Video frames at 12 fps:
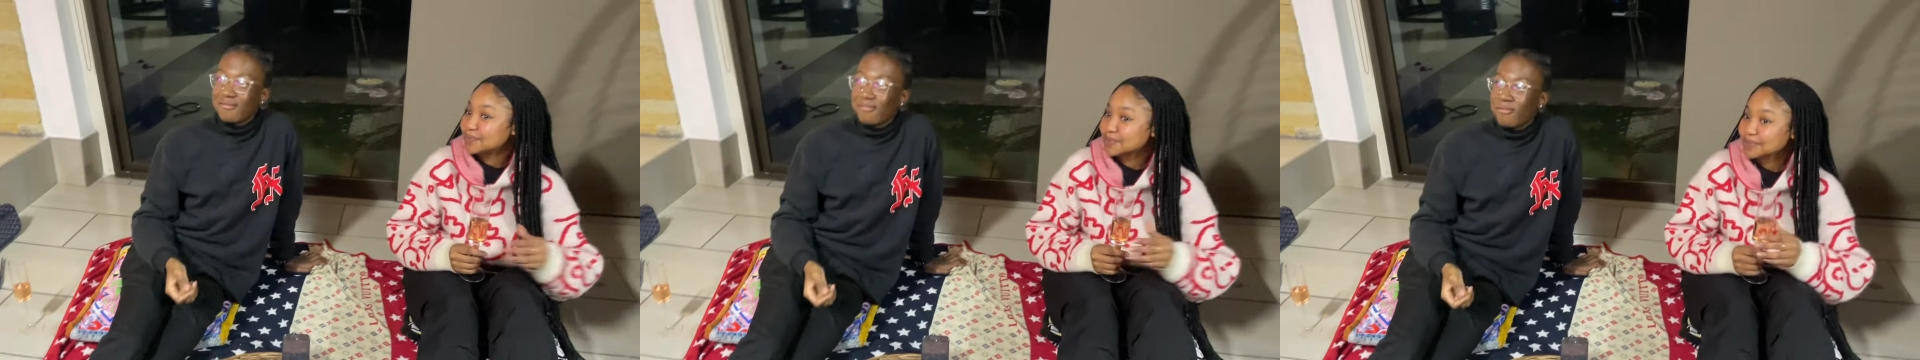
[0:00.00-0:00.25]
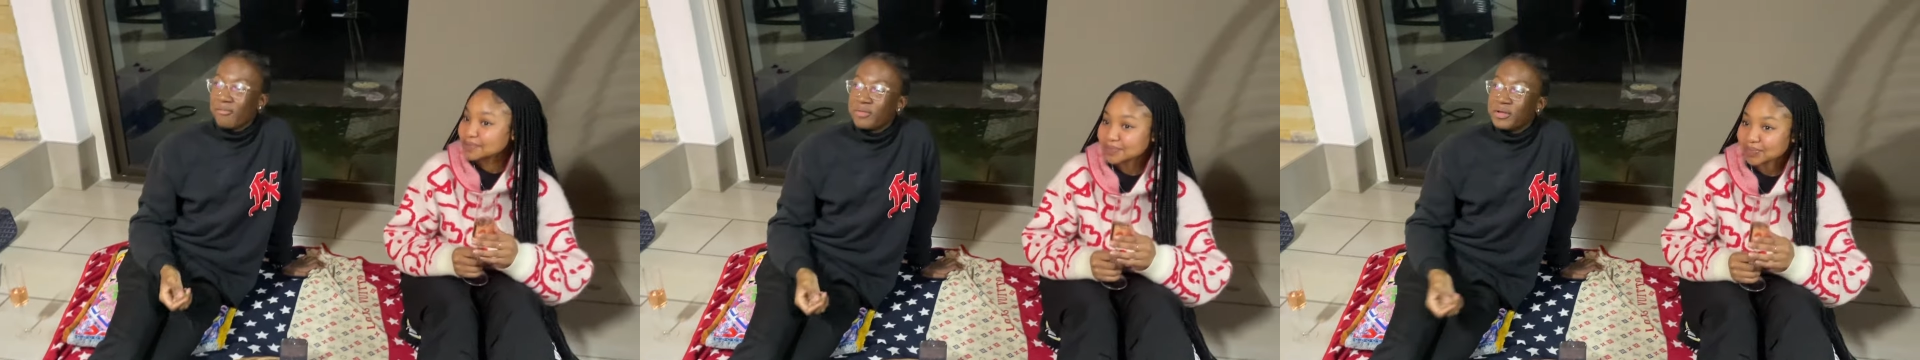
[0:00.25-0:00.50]
Speaker 1: she's
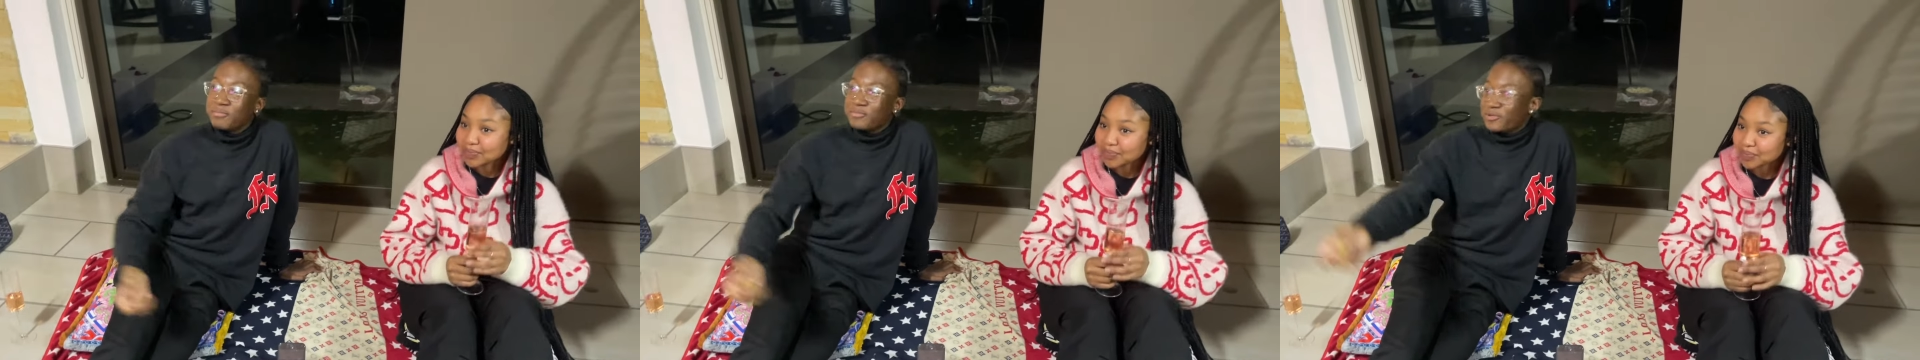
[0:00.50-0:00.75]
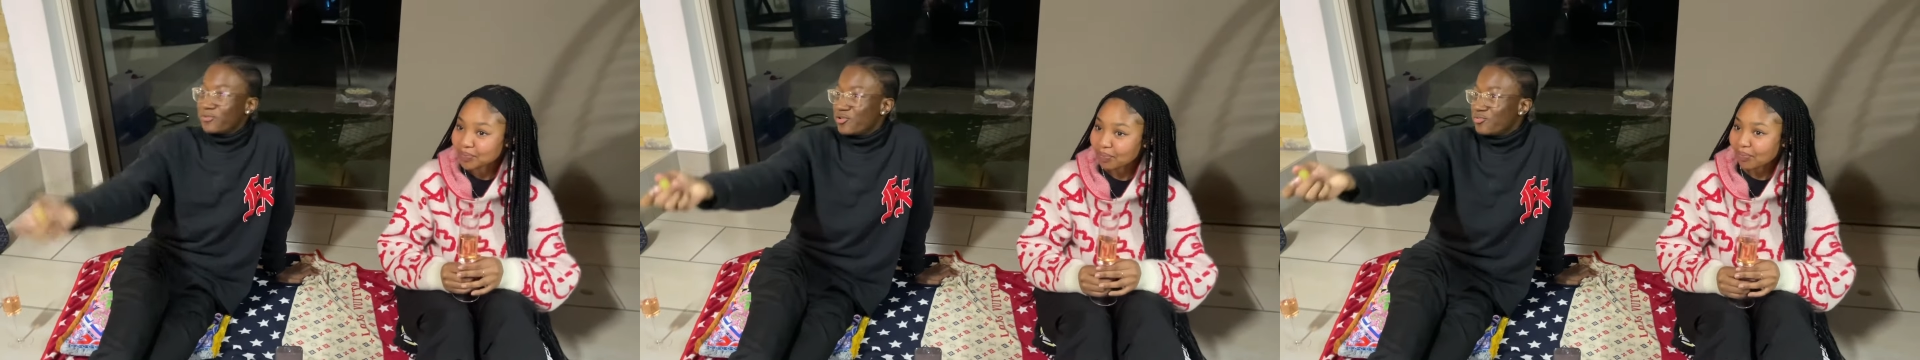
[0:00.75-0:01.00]
going to
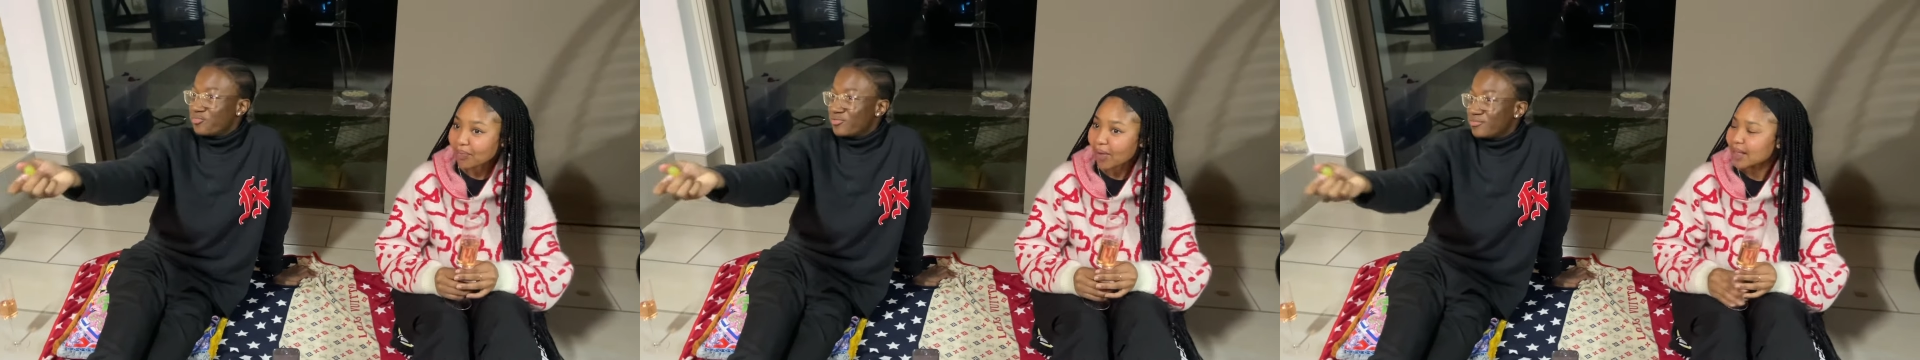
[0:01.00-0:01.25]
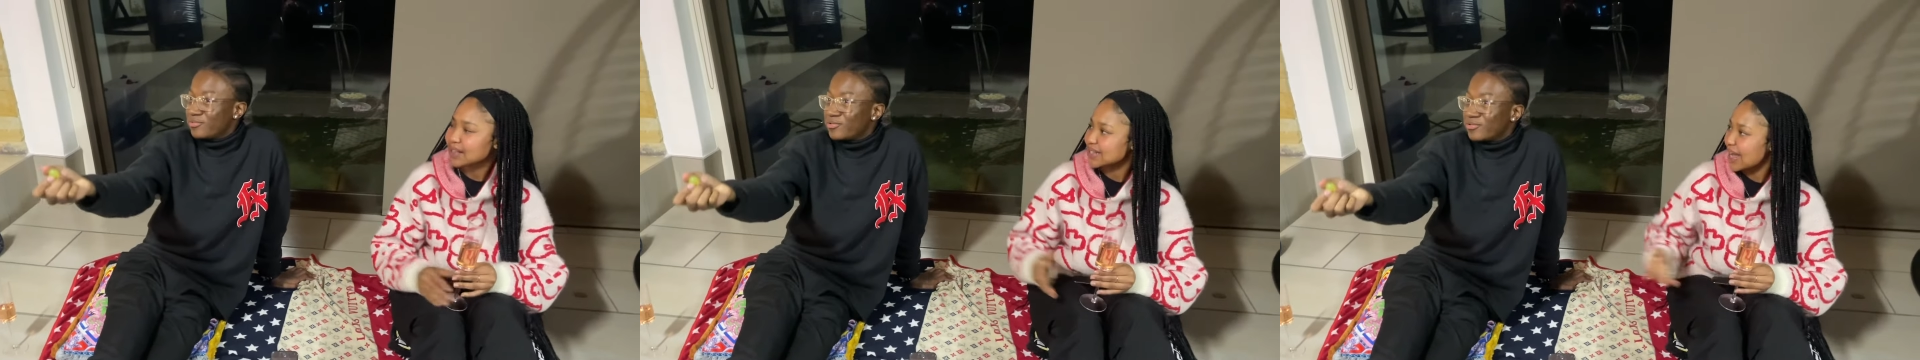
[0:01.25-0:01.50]
empty. Man, why
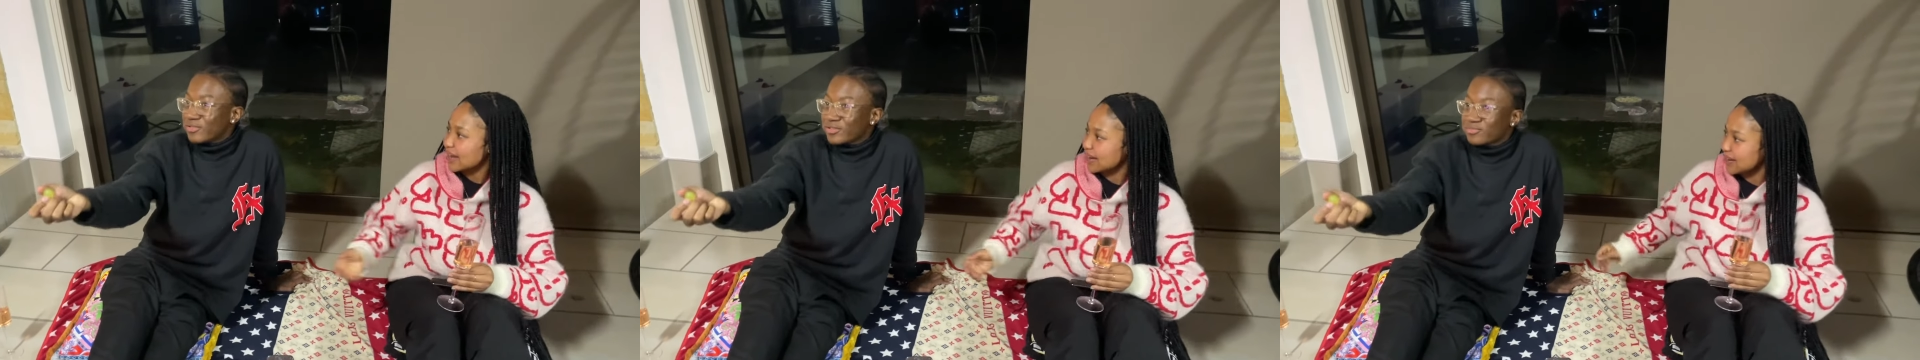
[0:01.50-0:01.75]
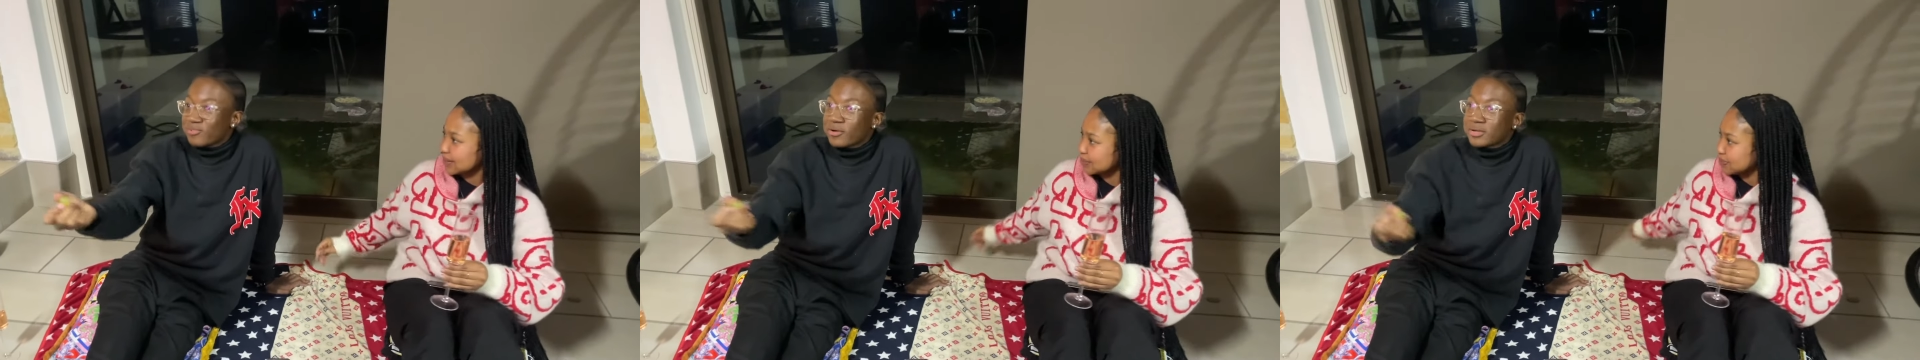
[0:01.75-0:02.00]
are you putting
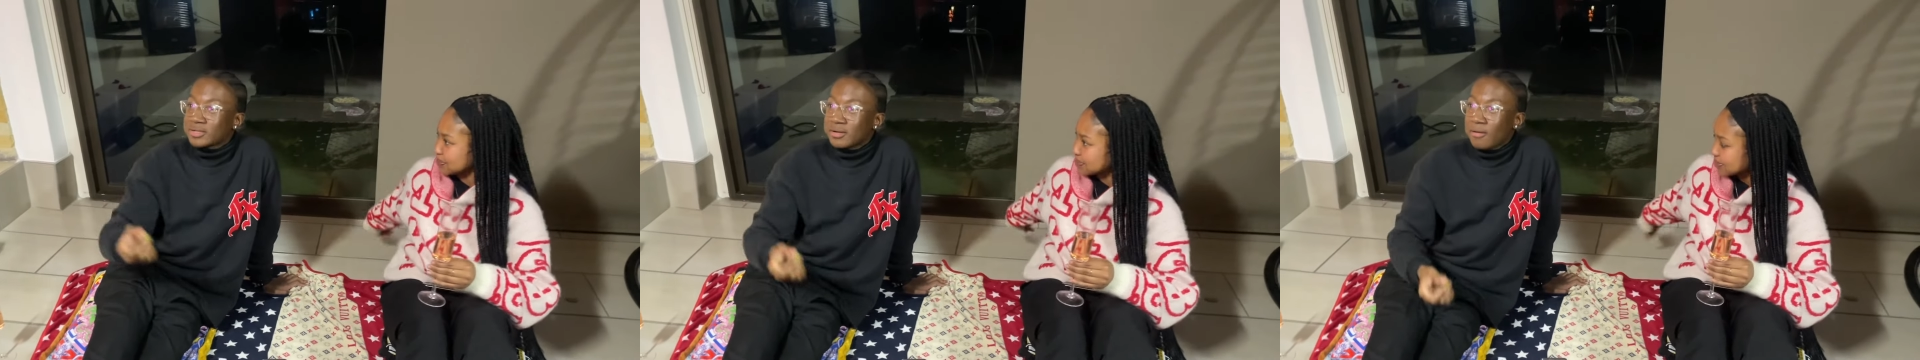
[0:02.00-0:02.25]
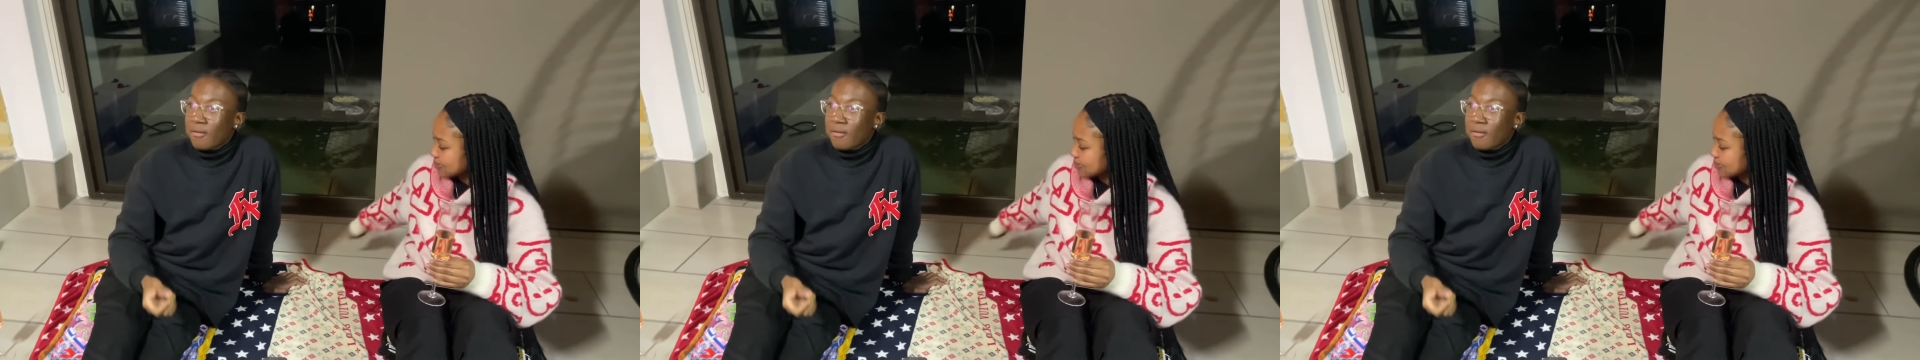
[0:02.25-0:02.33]
exactly. me on the